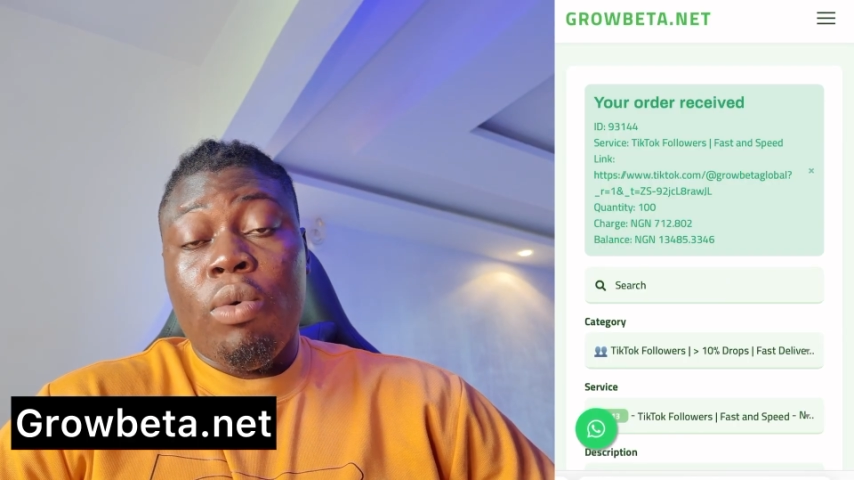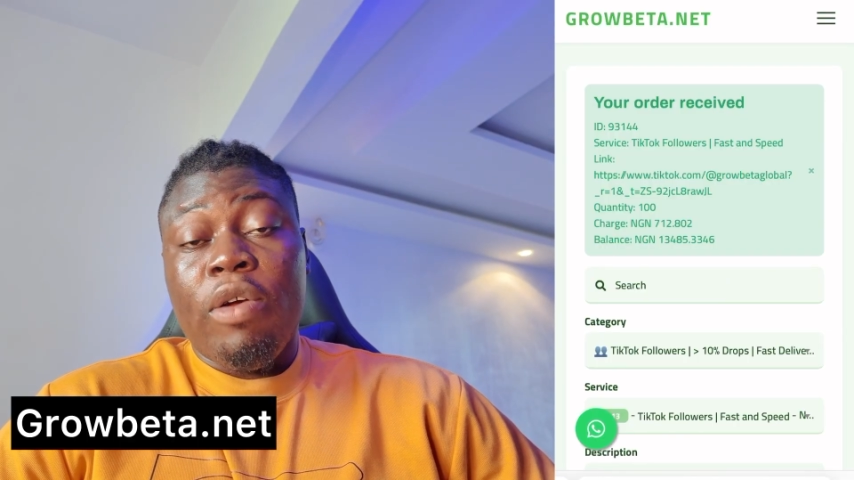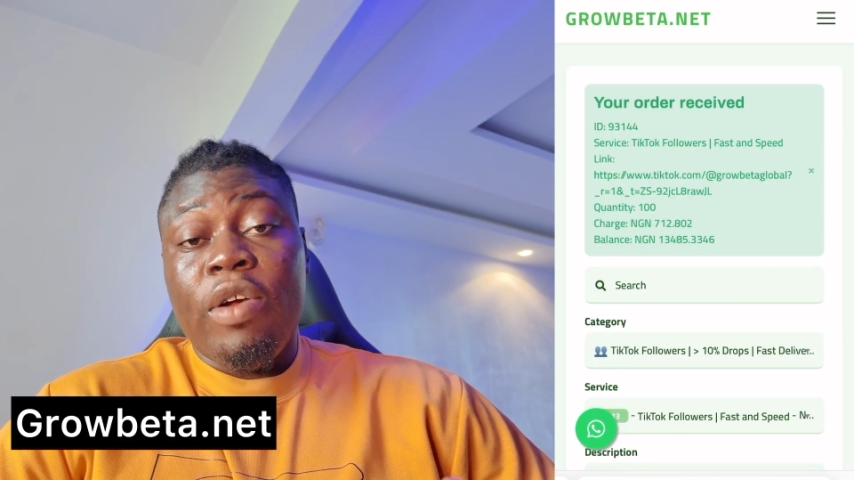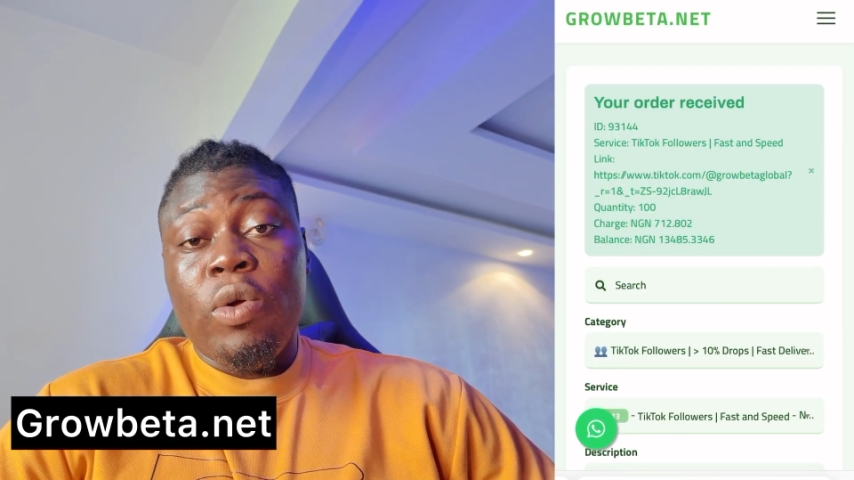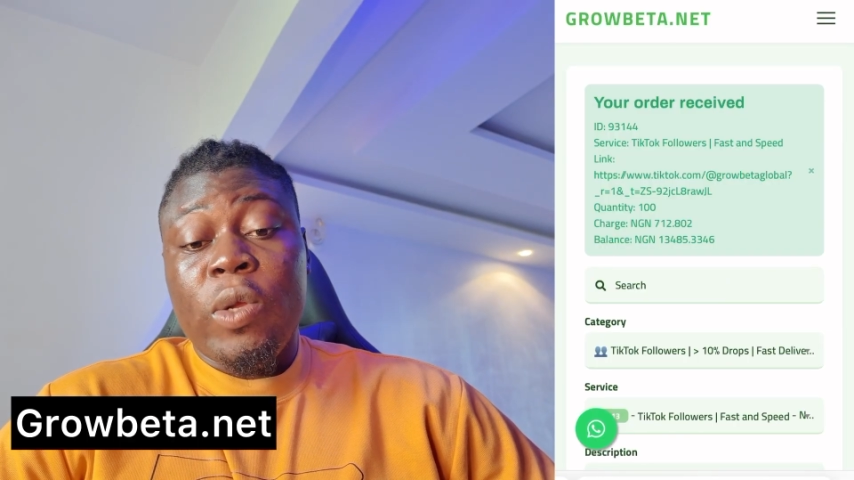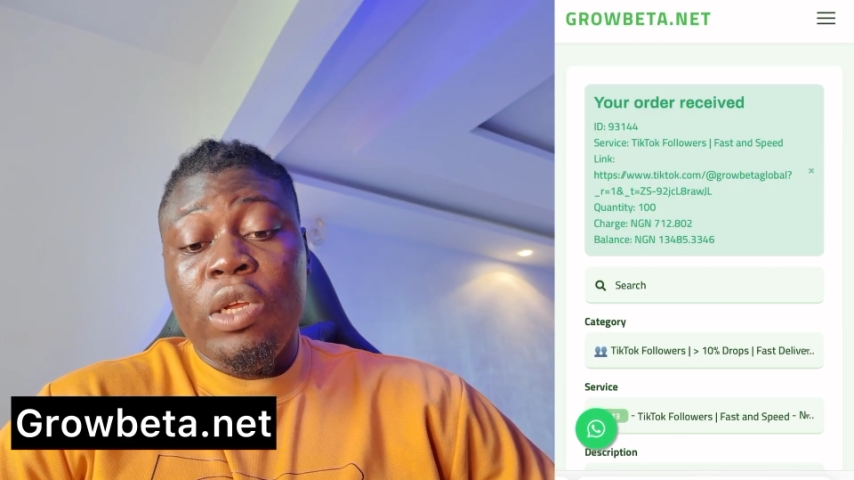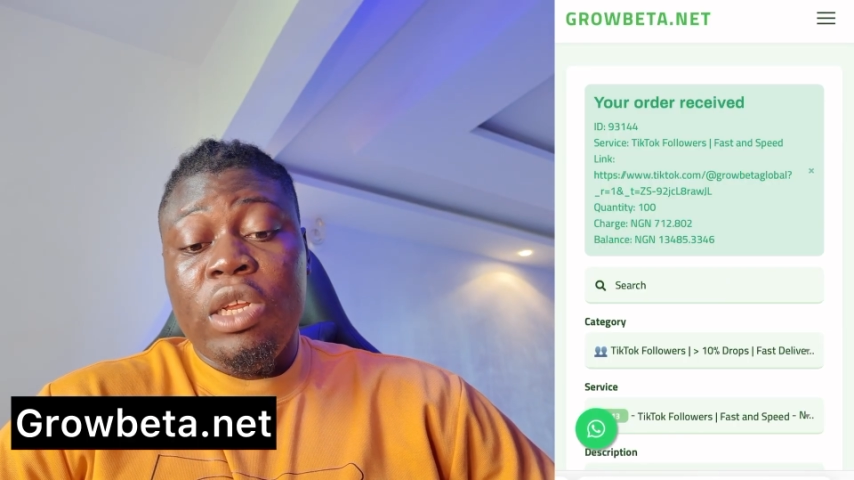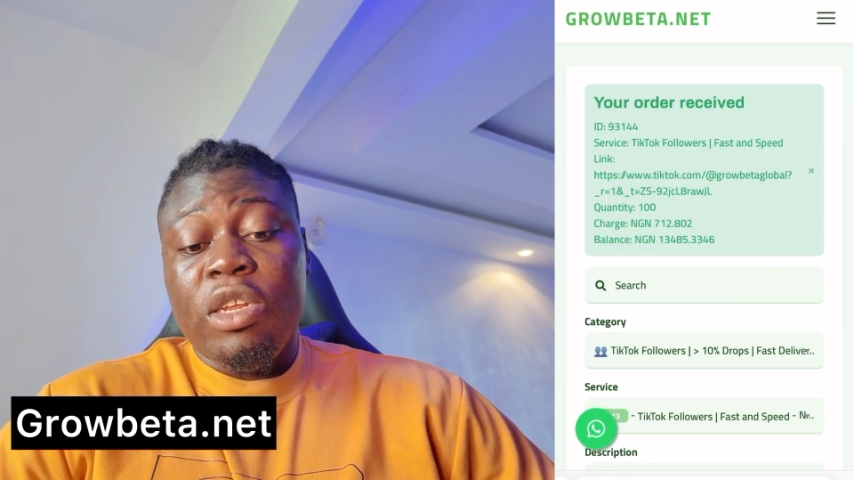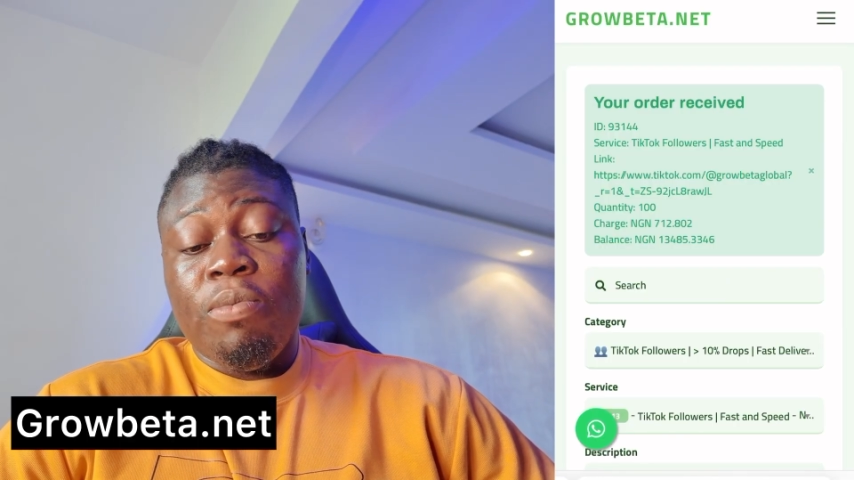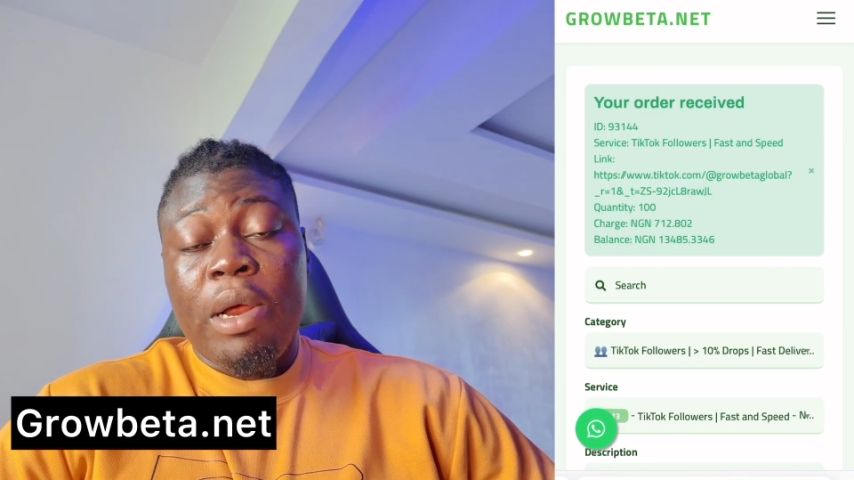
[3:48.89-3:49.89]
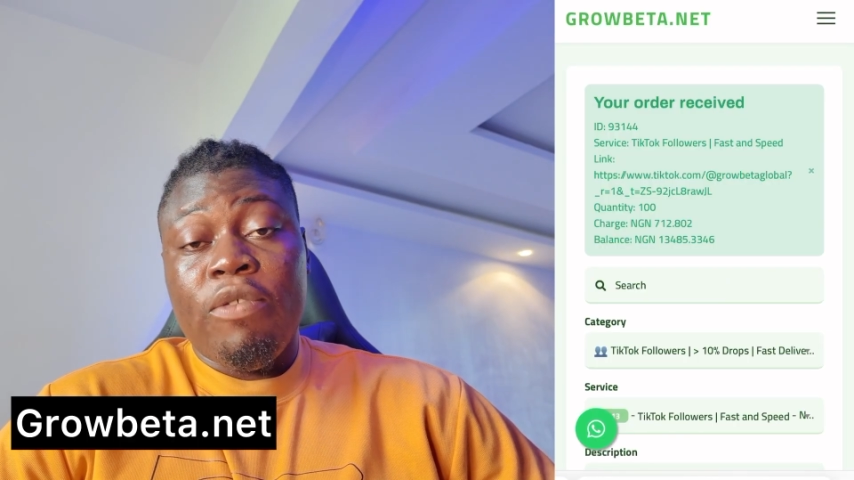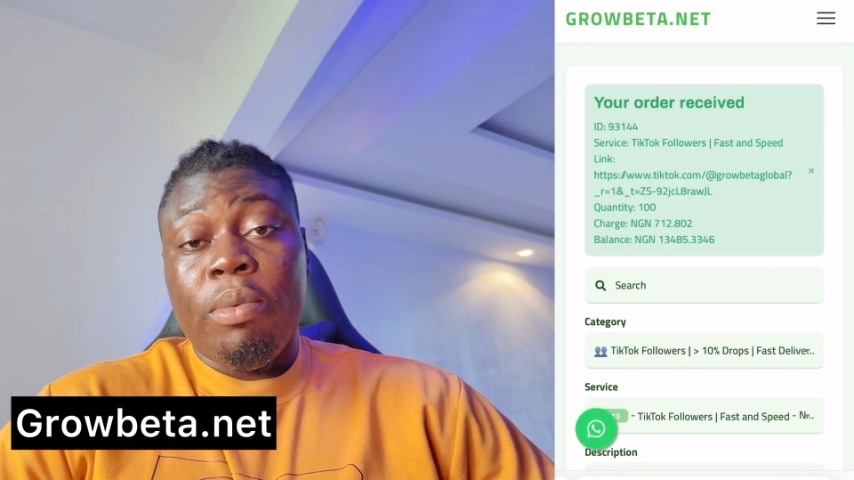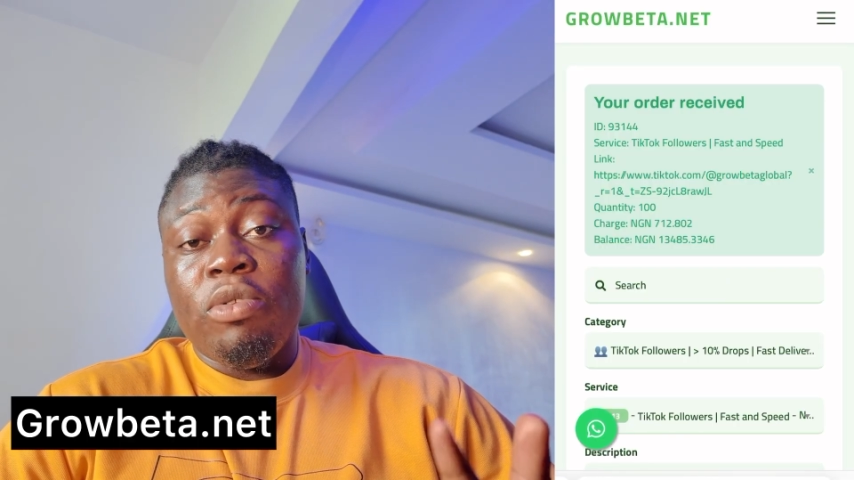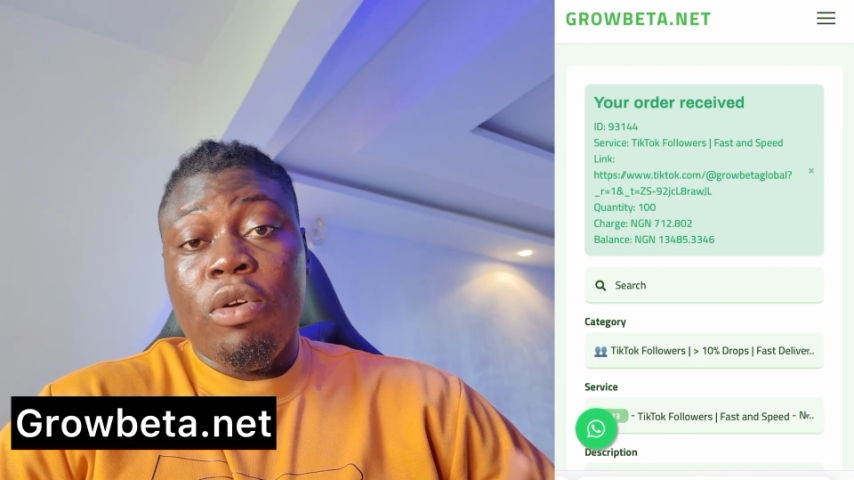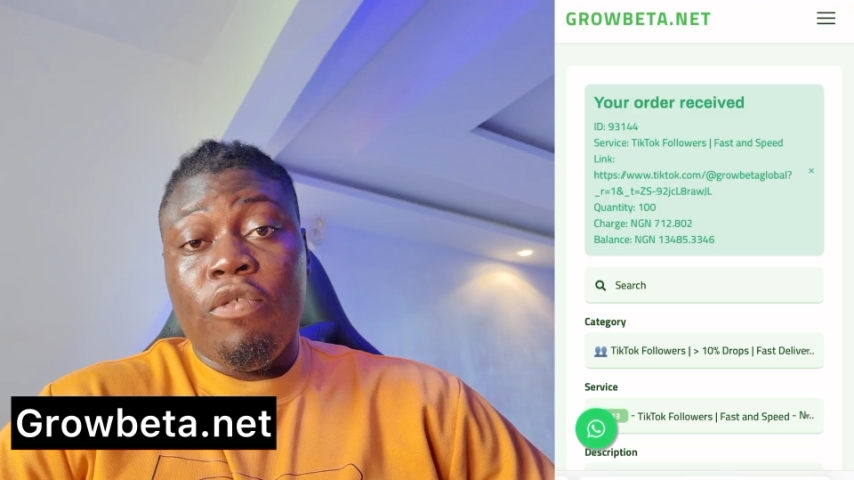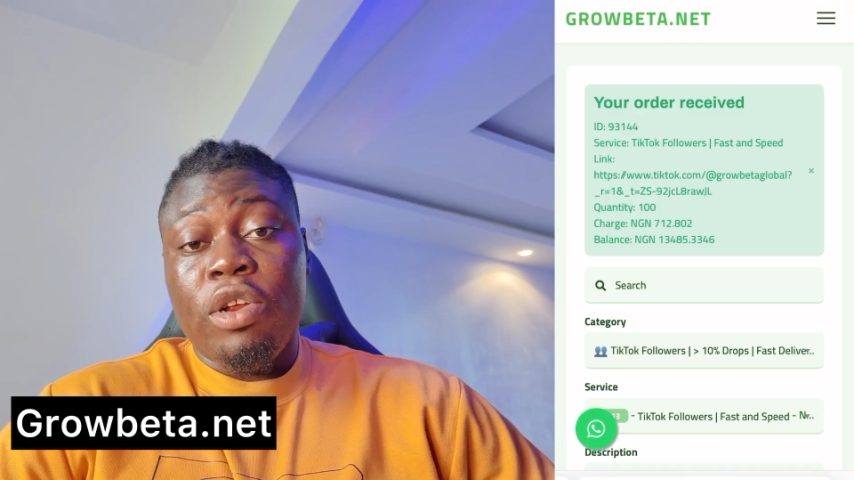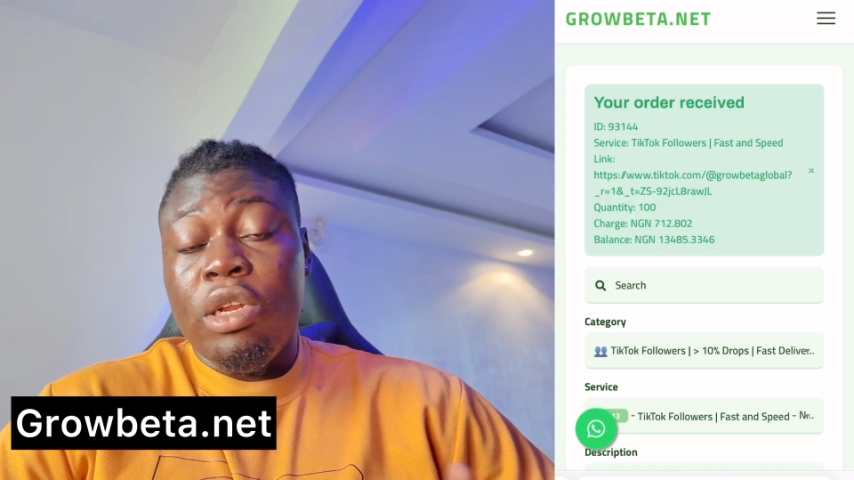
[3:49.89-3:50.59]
that whatever you're doing in this platform is not free.